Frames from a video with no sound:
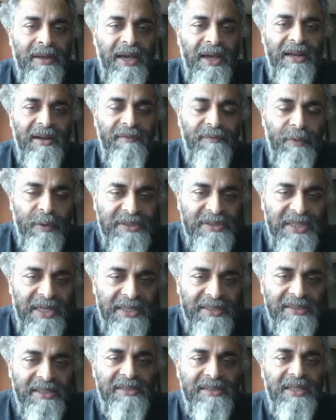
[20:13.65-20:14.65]
and if your
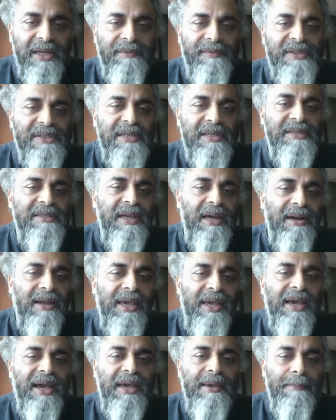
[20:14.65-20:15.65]
citizen services are
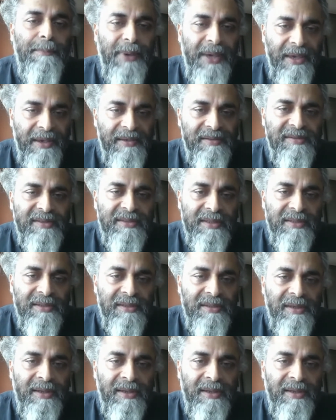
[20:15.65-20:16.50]
AI based,